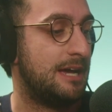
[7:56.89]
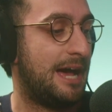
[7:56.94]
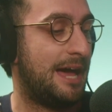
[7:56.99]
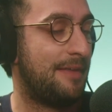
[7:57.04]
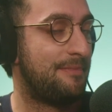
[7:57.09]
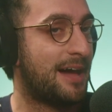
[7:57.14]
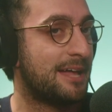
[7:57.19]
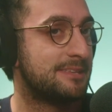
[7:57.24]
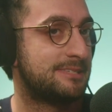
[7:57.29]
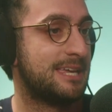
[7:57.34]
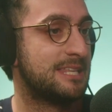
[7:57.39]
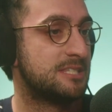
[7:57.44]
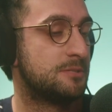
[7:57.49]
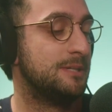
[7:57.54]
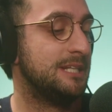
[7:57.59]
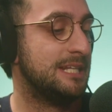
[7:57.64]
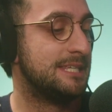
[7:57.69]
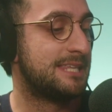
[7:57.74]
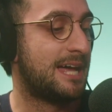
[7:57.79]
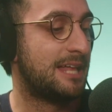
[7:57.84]
And that
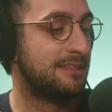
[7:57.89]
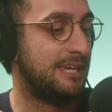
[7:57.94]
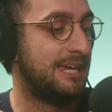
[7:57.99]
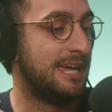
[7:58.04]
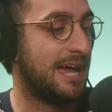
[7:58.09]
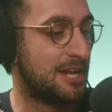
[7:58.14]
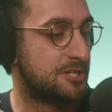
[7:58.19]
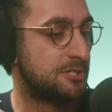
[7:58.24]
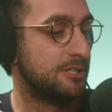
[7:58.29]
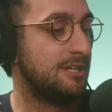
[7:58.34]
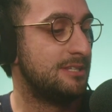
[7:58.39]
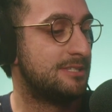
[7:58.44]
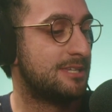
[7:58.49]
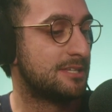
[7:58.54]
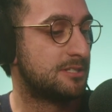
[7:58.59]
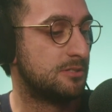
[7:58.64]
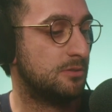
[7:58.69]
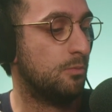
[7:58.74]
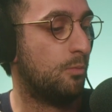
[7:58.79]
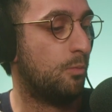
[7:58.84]
sentiment is that he actually
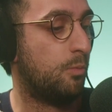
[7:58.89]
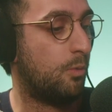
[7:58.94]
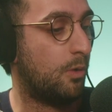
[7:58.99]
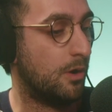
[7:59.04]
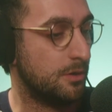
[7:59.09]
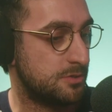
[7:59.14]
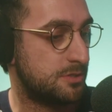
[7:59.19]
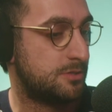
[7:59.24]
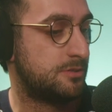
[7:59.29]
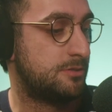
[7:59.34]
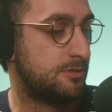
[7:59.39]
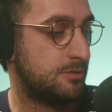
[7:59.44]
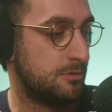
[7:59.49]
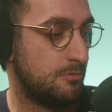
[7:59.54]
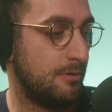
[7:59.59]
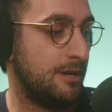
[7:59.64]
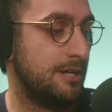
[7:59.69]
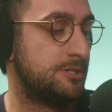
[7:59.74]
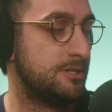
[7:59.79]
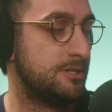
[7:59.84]
doesn't want to reach a